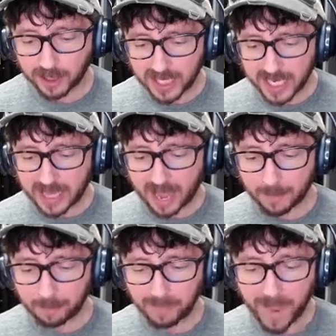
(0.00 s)
seeing that
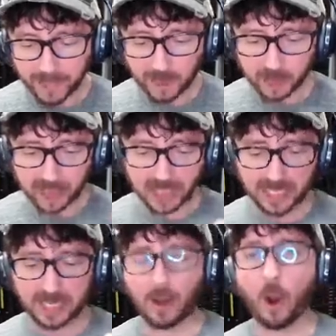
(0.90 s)
not just
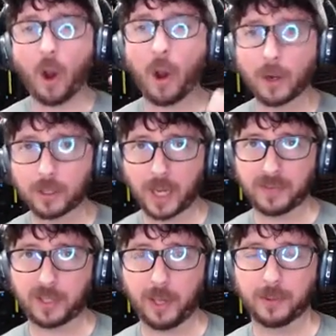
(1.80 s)
in hard drives,
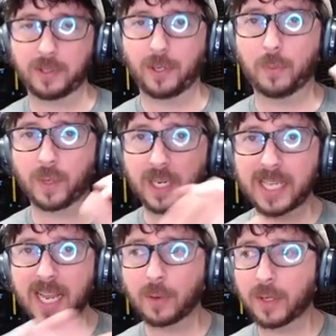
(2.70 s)
though. So we're going to
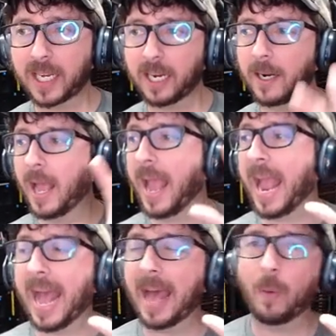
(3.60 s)
take a look here
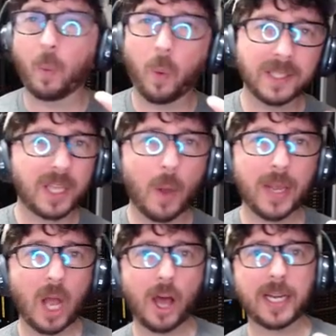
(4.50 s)
at what's going
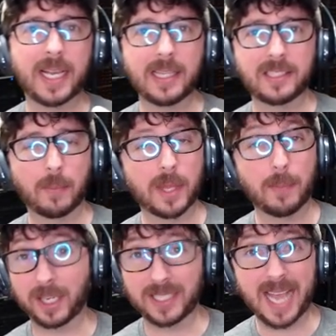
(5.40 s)
on in some of the
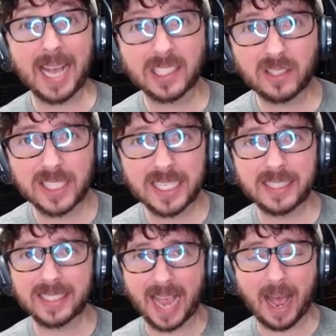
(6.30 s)
bigger tech
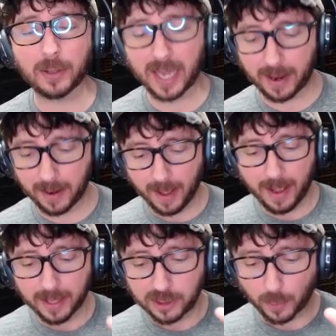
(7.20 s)
scenes out there.
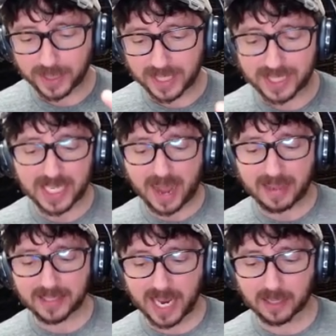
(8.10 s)
So we see
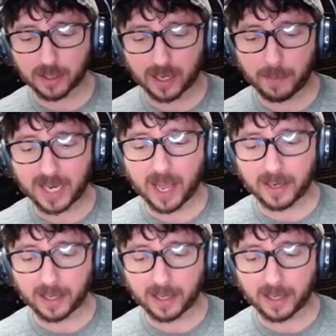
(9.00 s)
Seagate saying they're going to be cutting